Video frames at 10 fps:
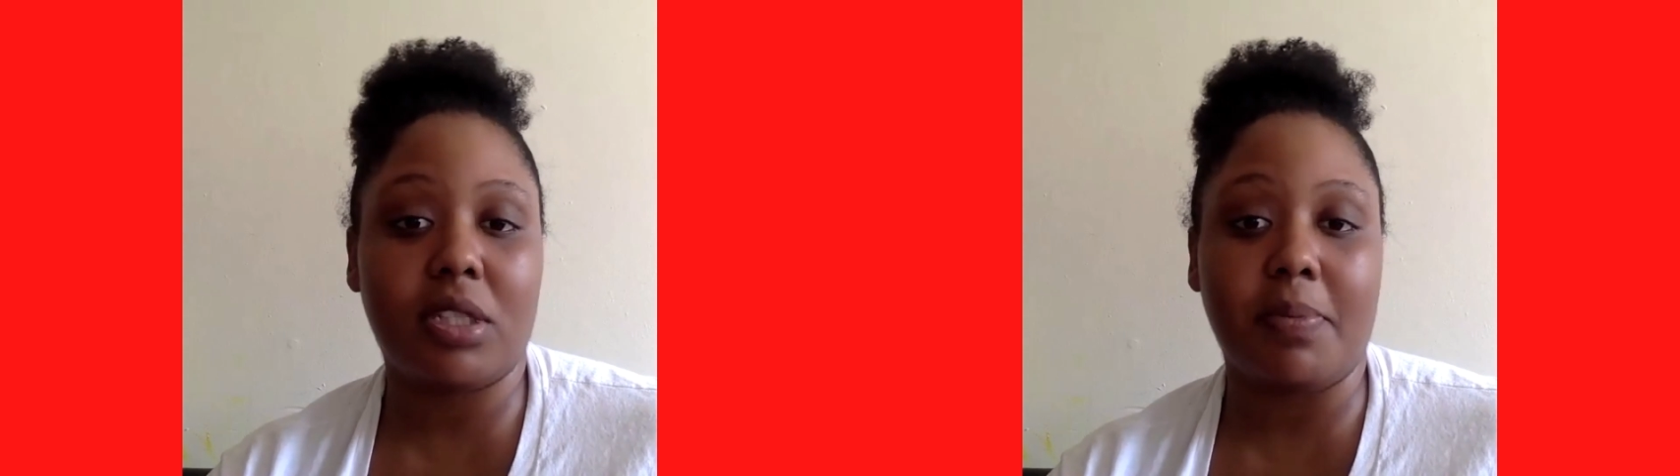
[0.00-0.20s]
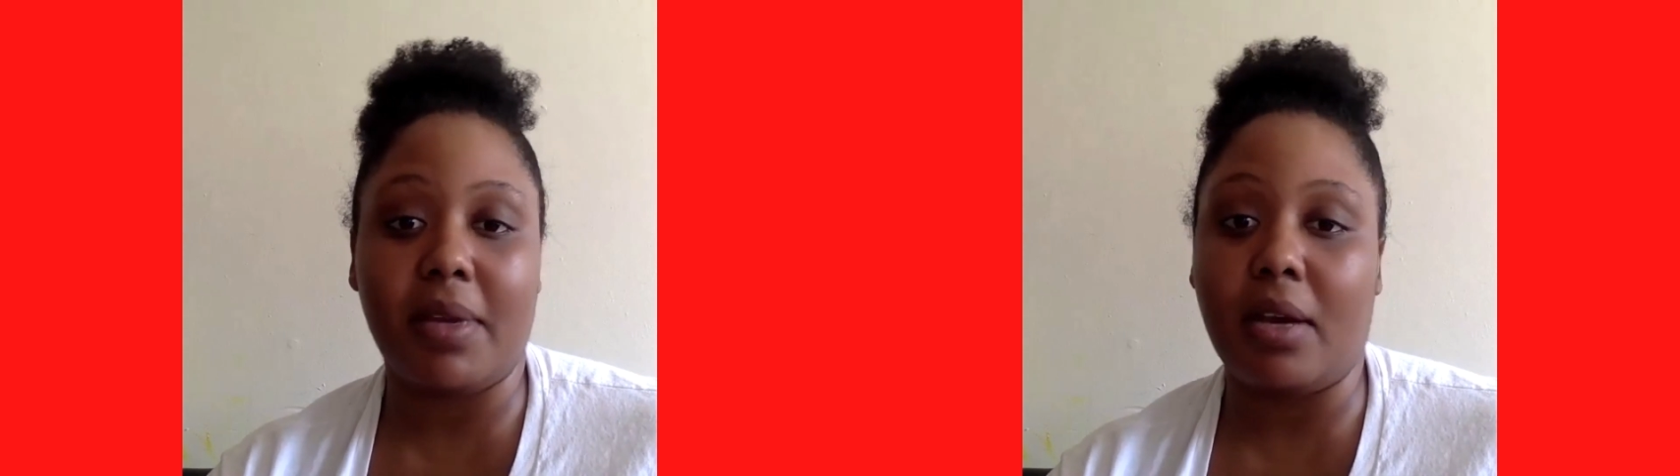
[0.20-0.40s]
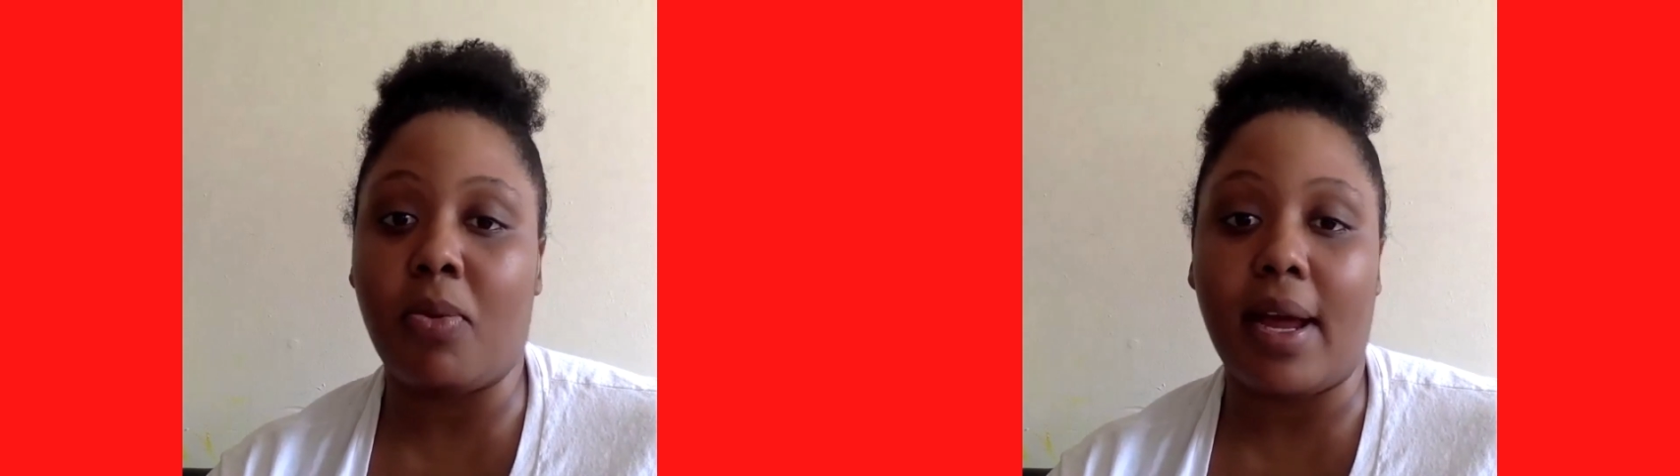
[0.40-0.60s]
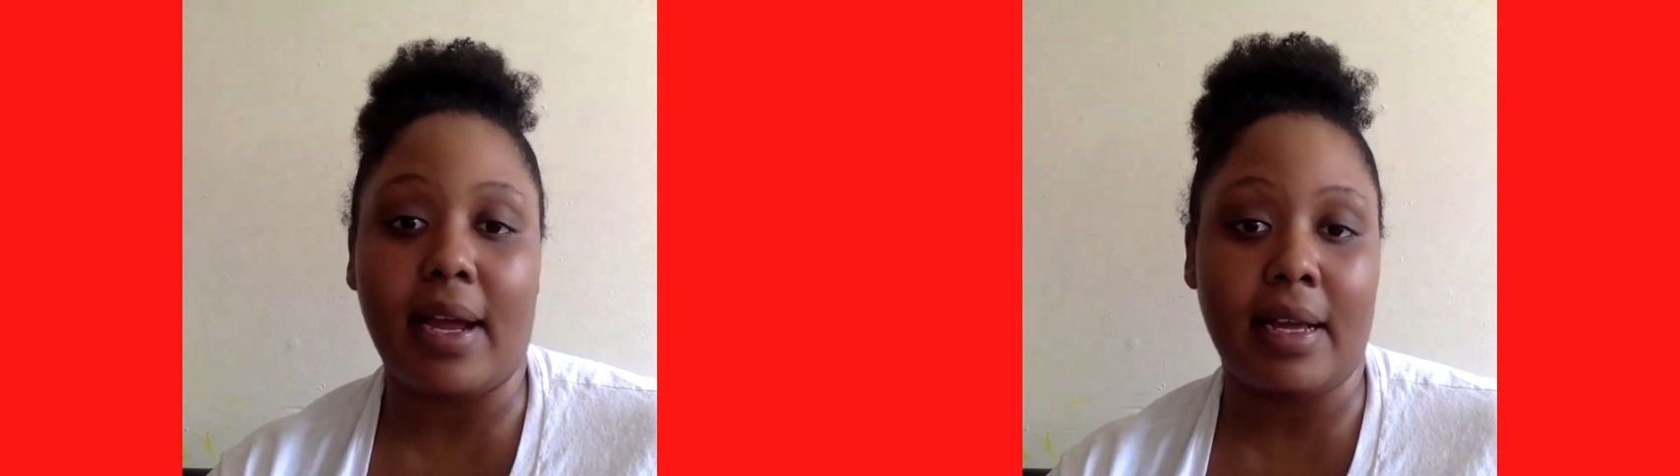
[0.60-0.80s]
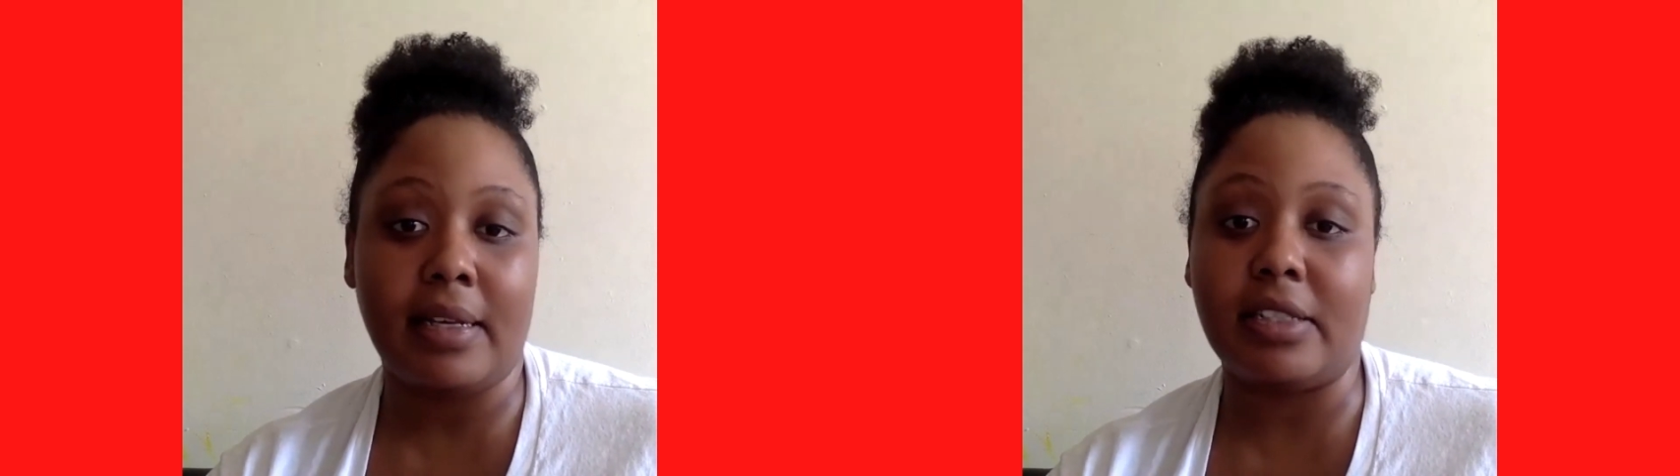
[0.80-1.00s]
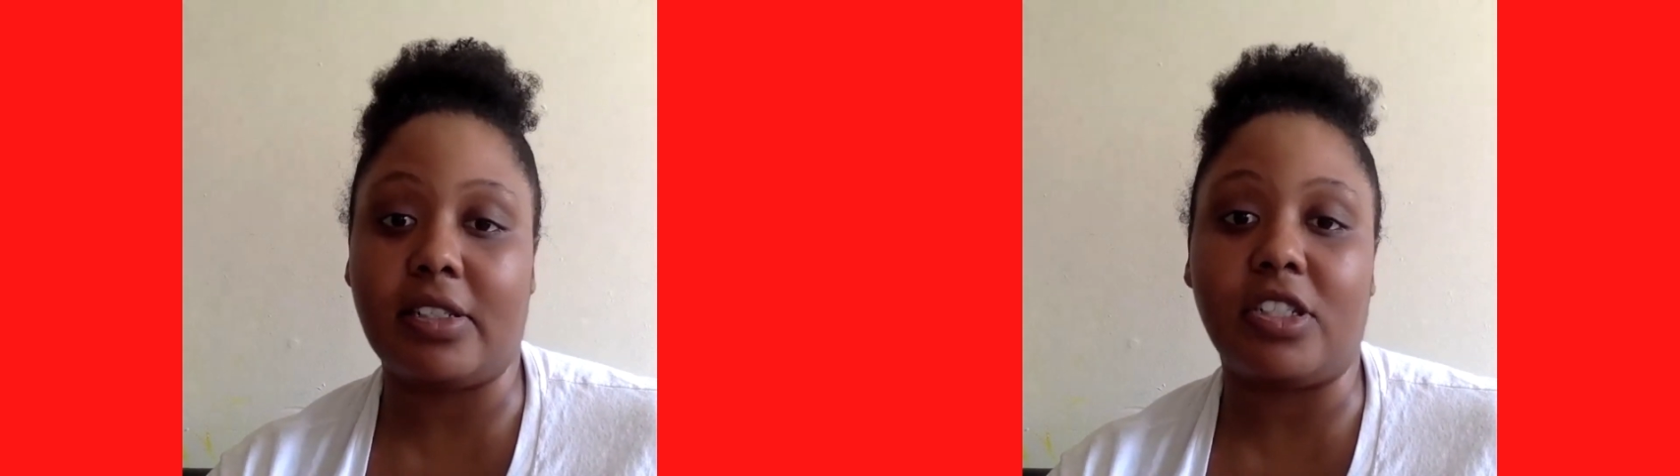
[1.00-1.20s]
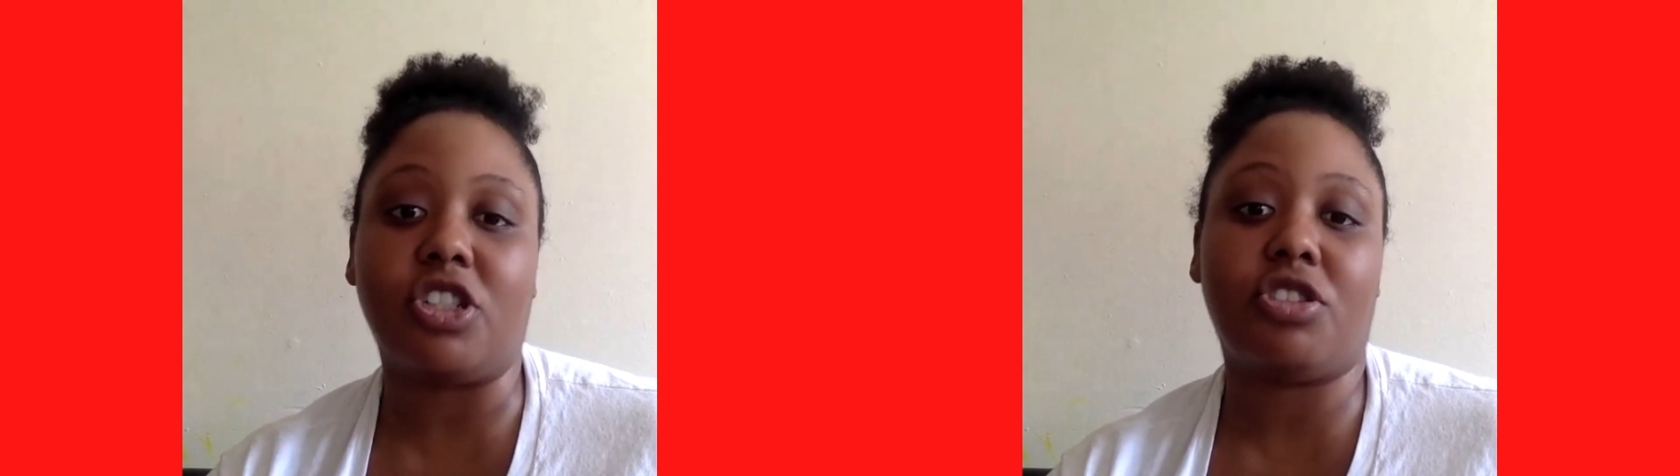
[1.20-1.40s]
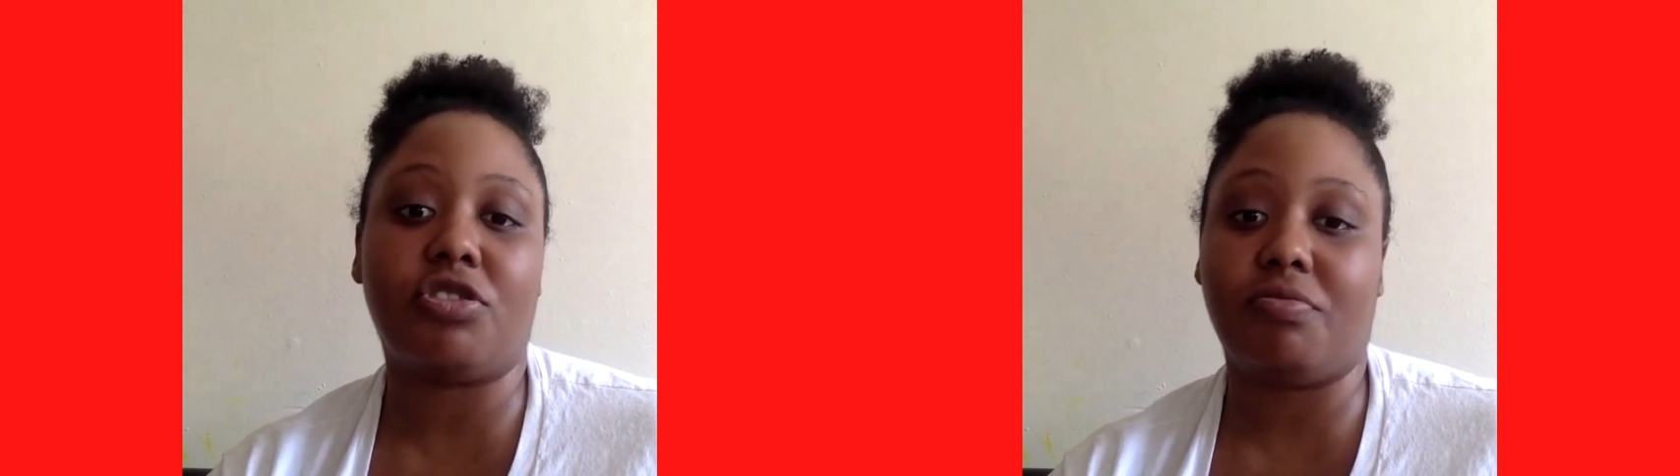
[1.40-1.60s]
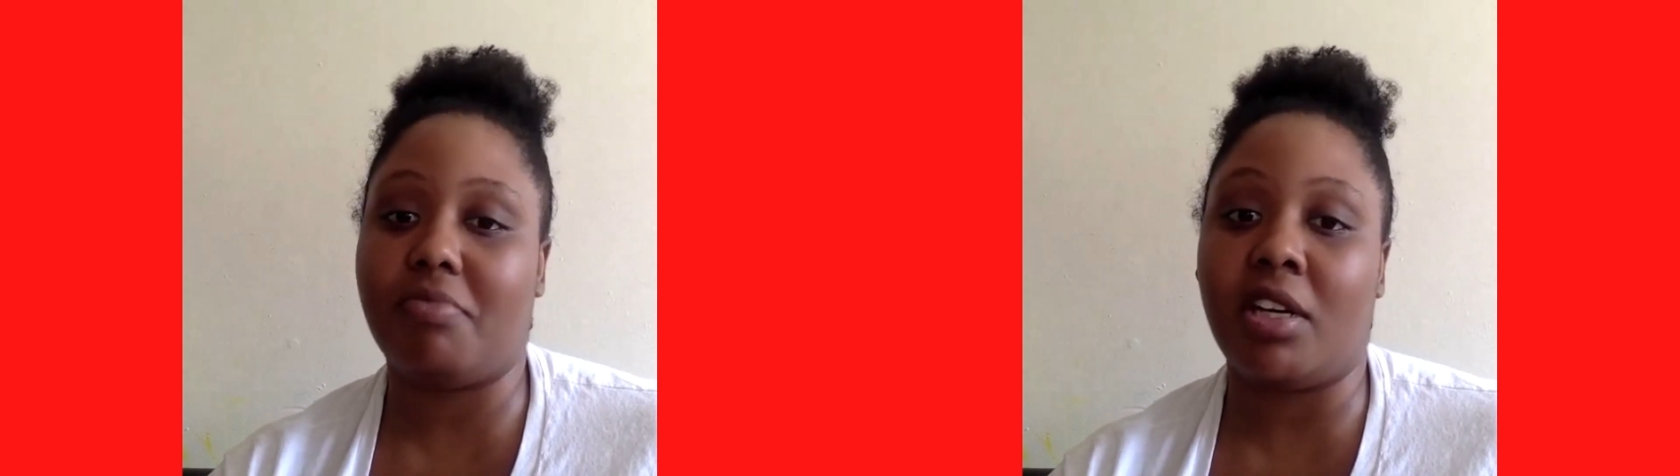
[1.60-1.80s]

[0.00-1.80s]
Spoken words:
to be quite honest, just